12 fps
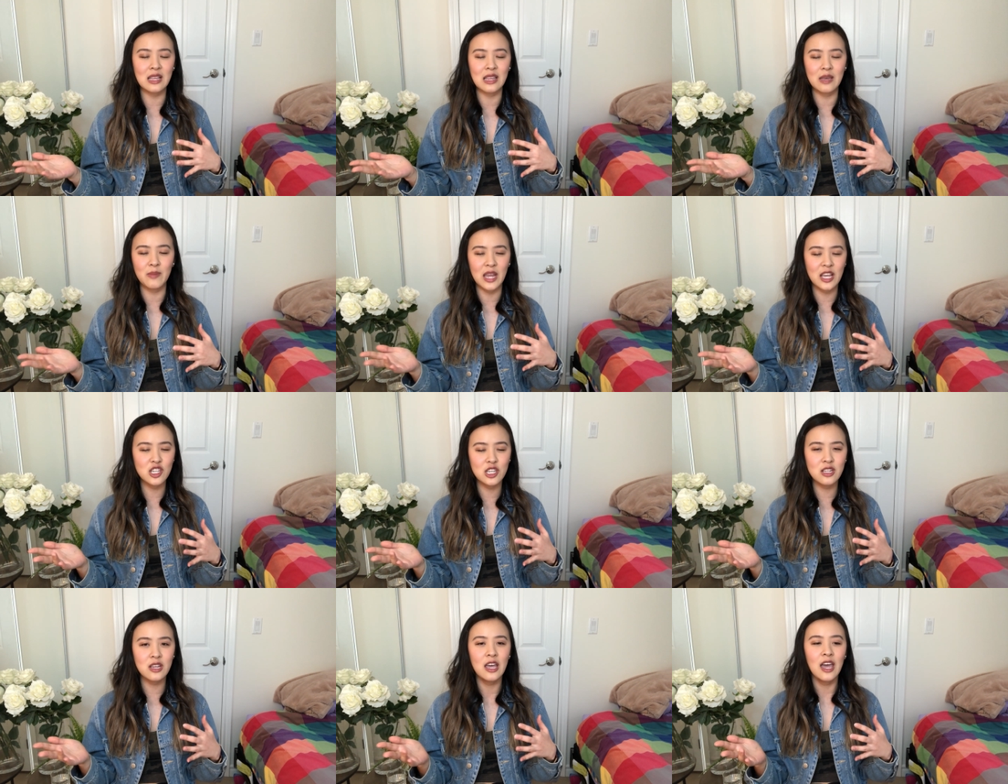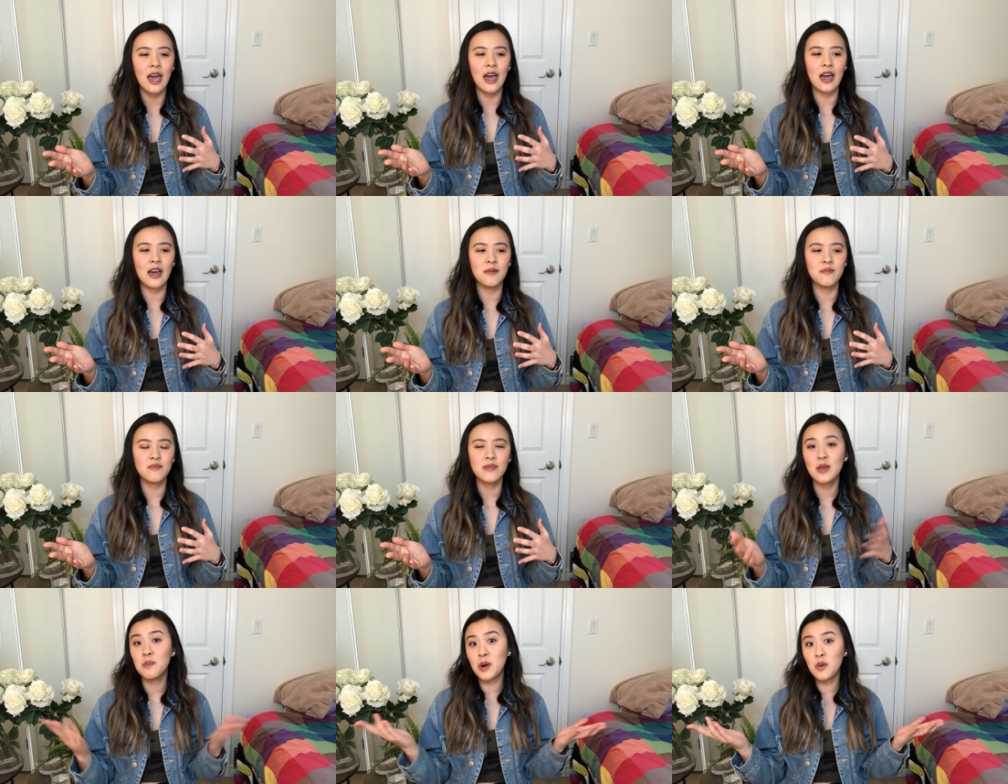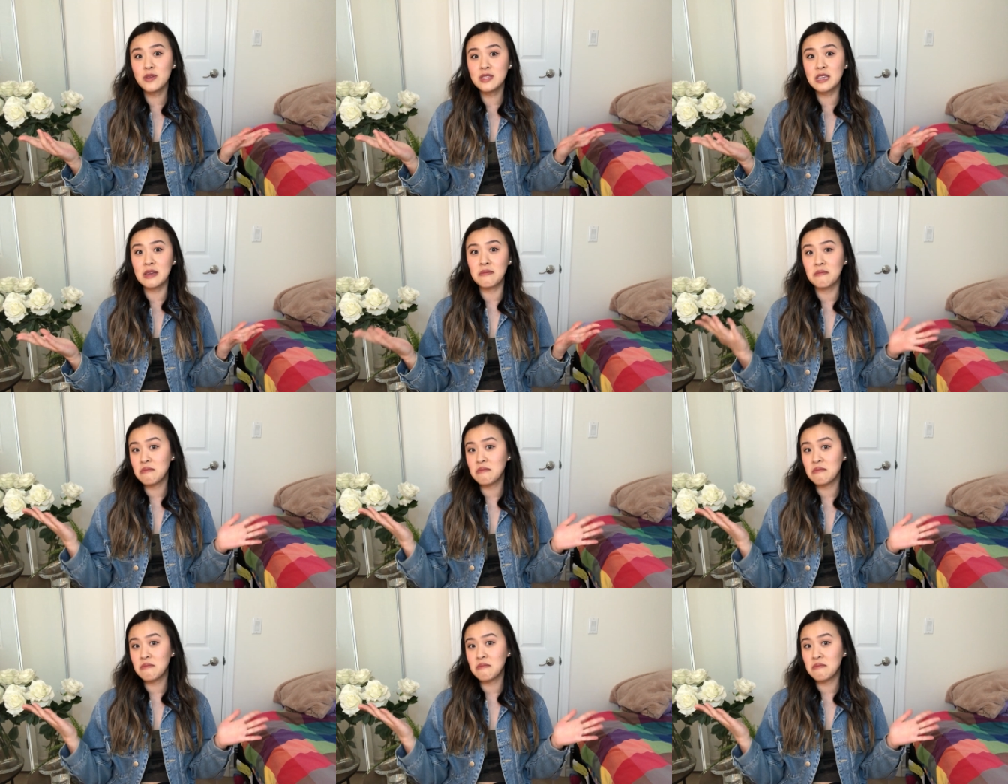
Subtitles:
elimination, but we'll see.